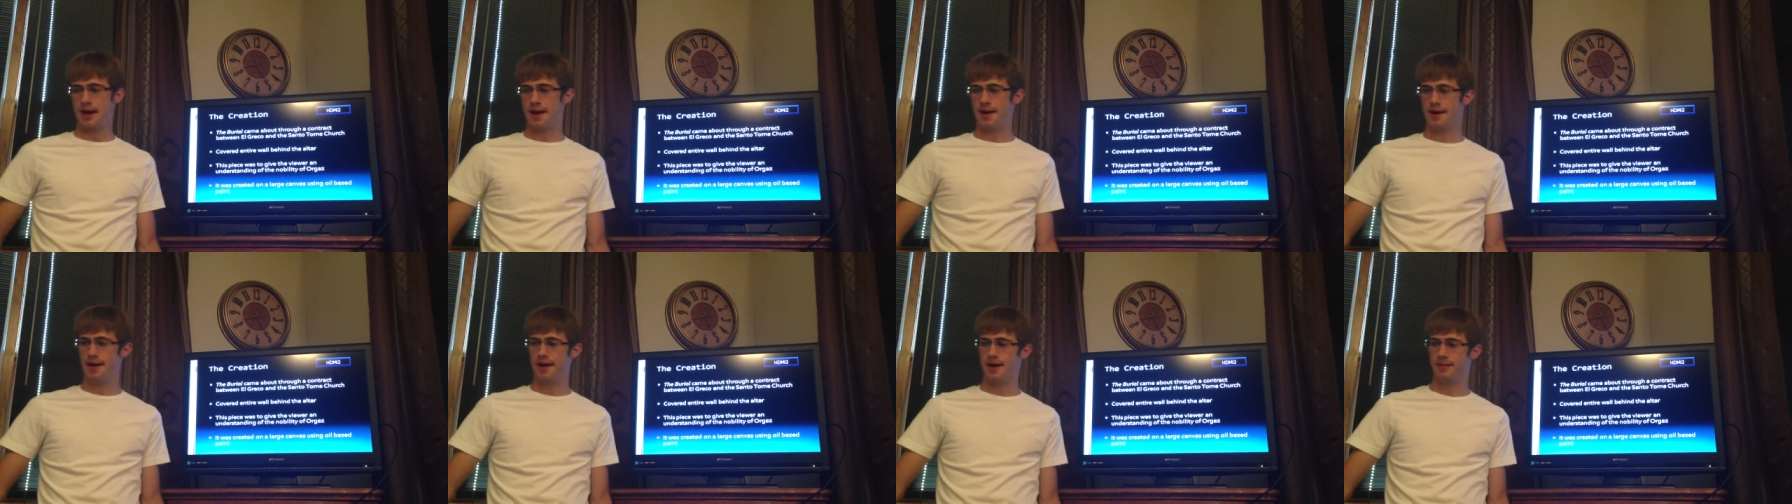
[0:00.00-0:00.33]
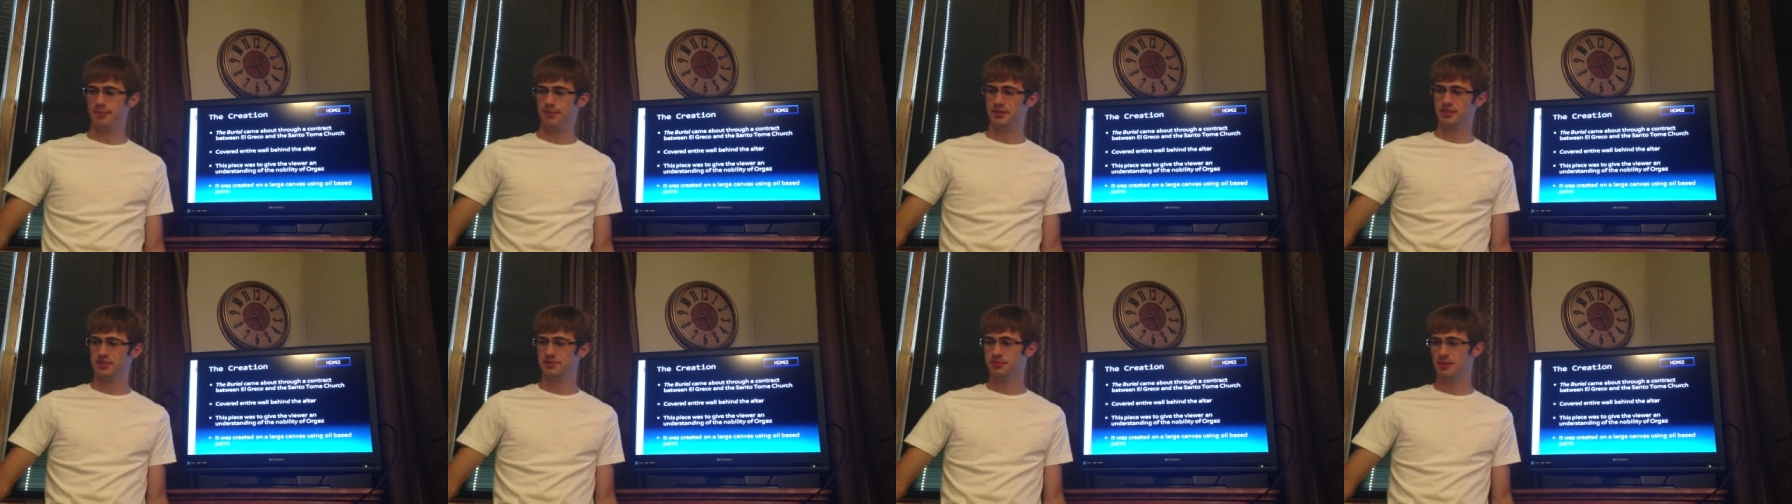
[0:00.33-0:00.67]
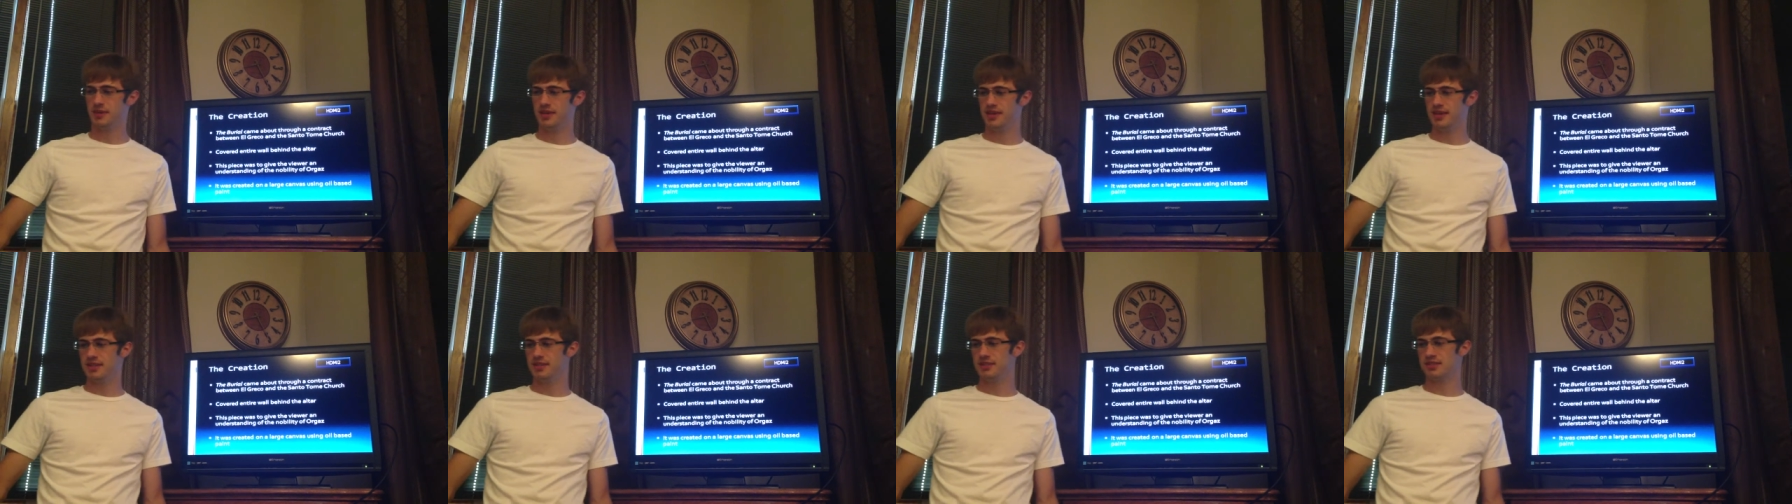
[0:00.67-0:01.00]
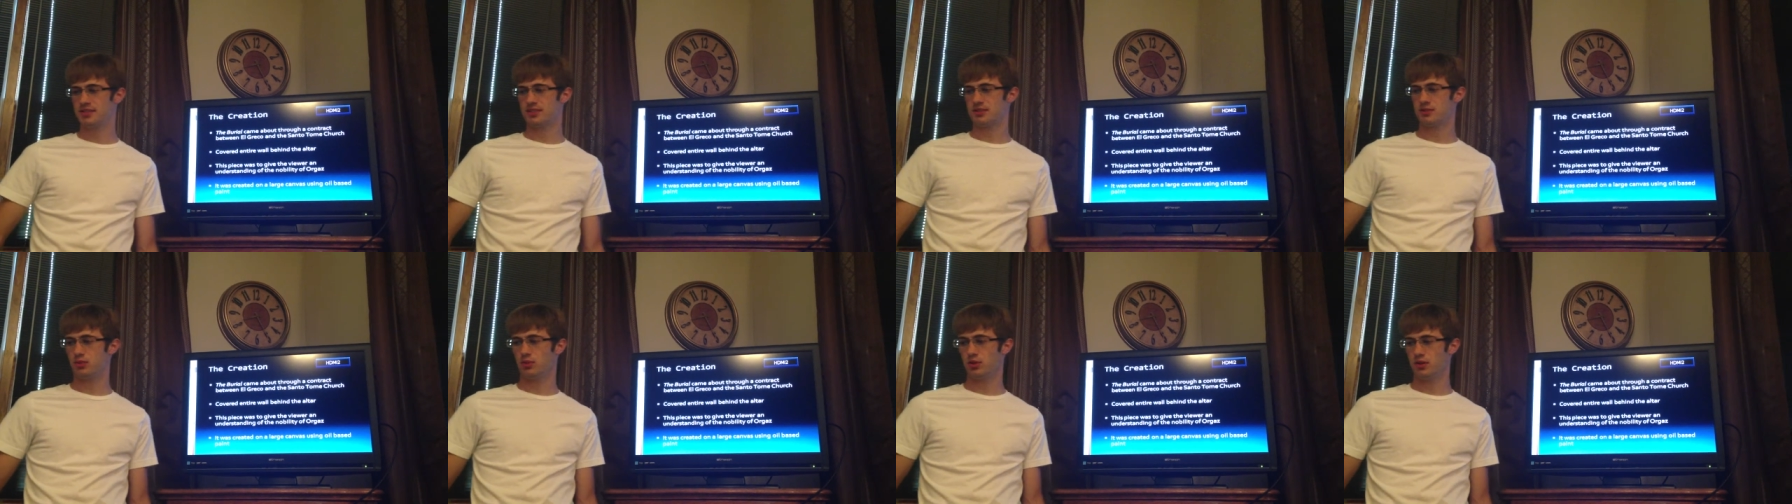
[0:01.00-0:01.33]
Um, this
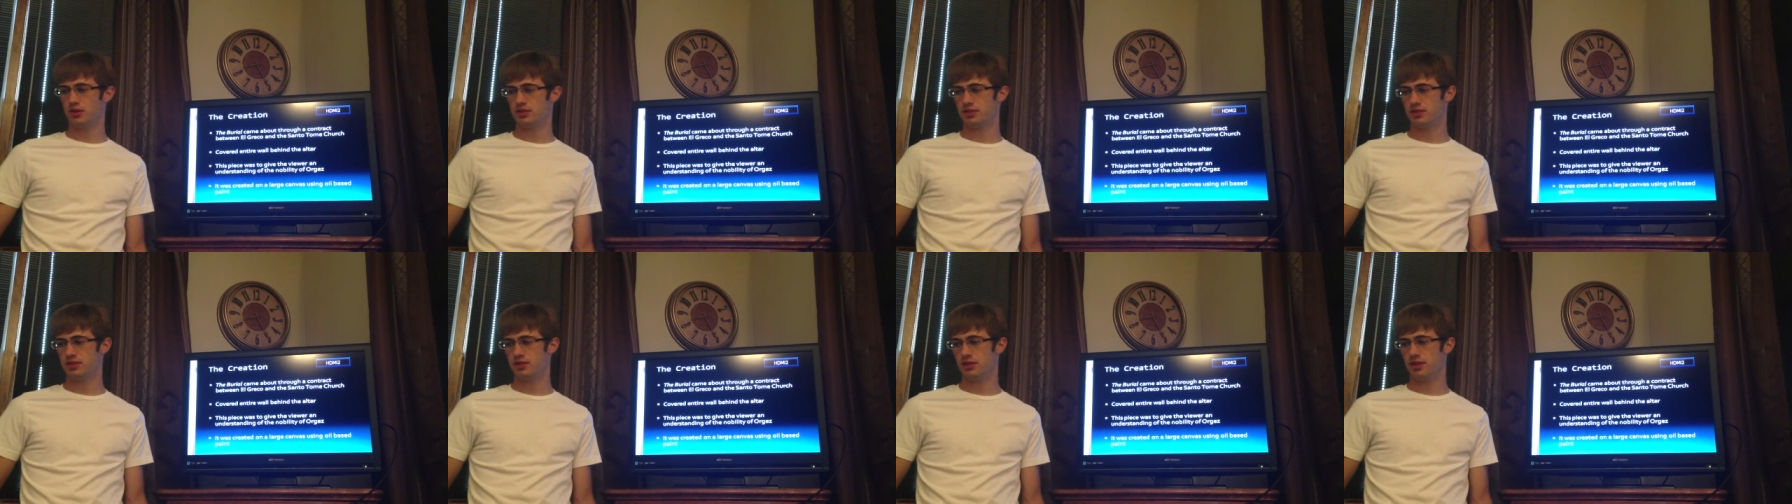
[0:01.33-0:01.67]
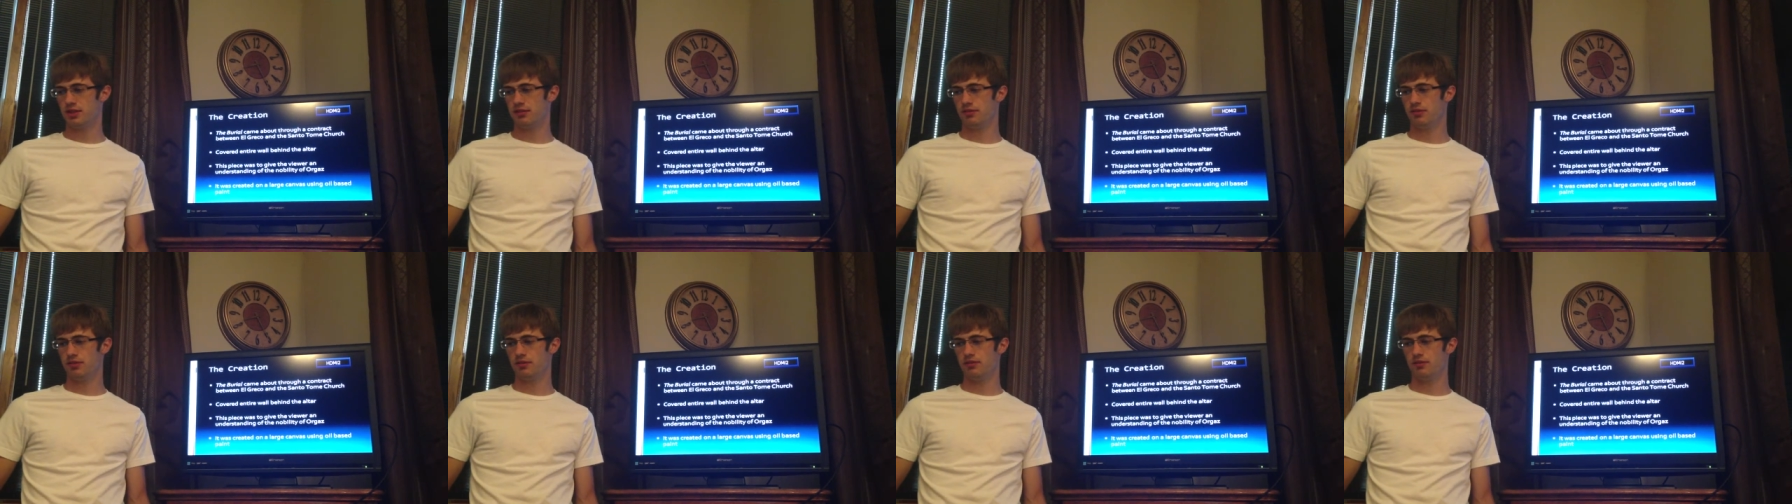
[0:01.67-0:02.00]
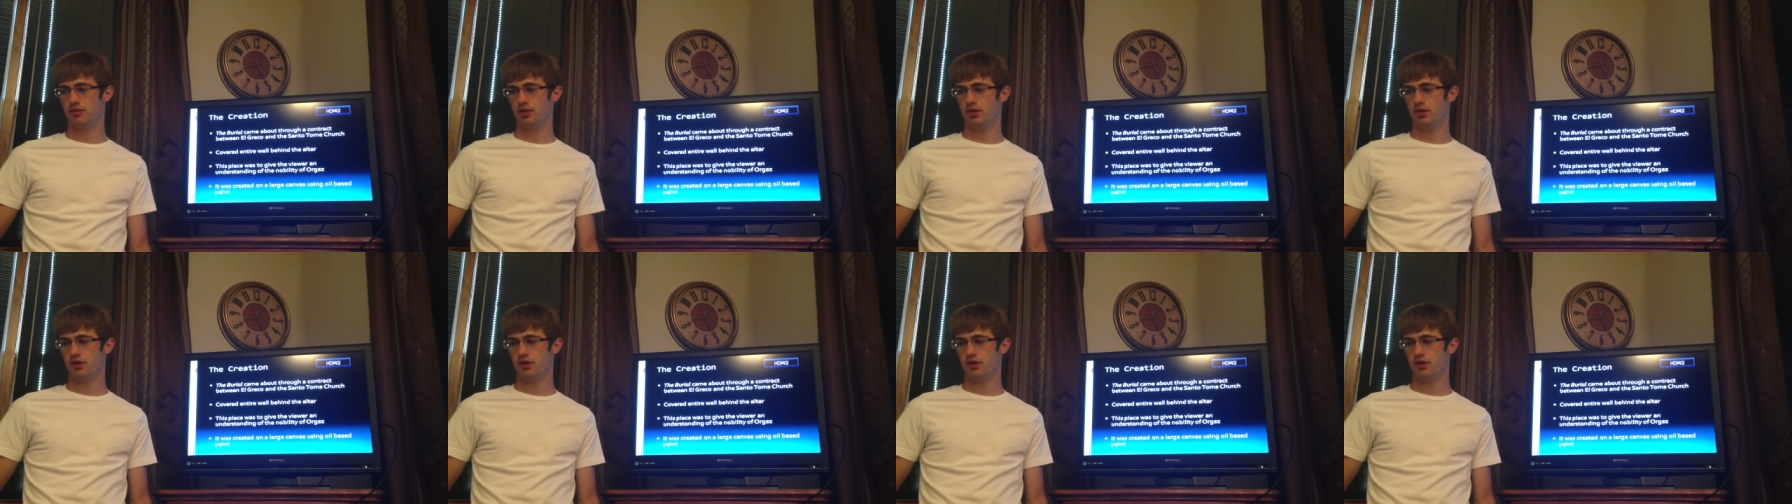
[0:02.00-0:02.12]
piece was to give the